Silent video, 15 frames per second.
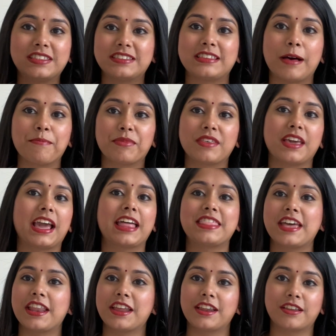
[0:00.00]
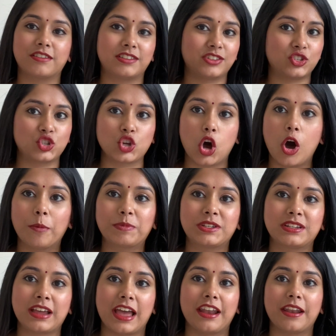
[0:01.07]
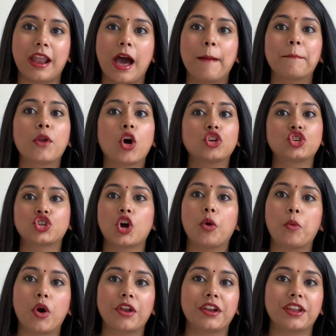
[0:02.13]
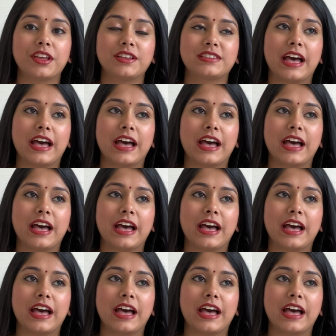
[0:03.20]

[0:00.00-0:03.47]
something and then it stopped, and I'm not sure what it is.